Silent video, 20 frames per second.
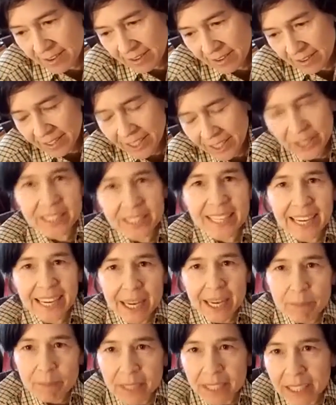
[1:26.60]
it's
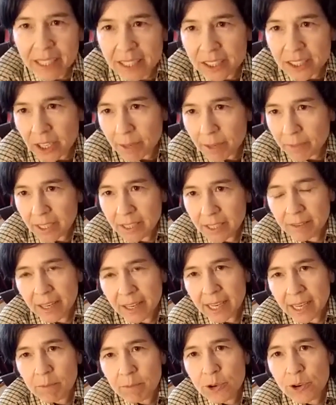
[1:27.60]
8 minutes, so I'm gonna
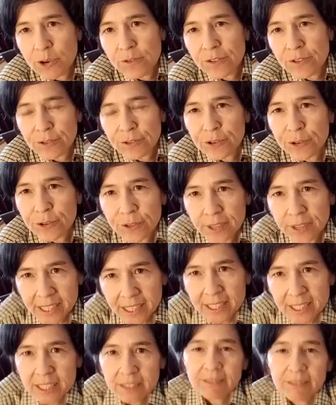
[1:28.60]
like move through
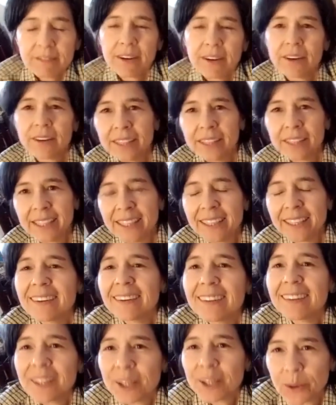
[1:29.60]
things fairly
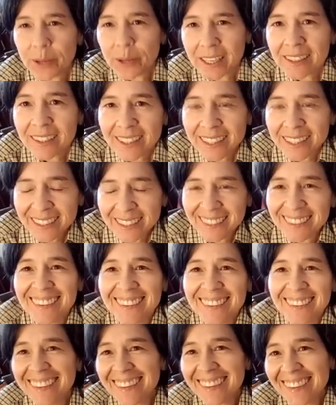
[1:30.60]
quickly,
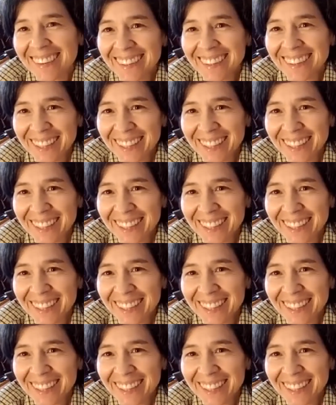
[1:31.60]
you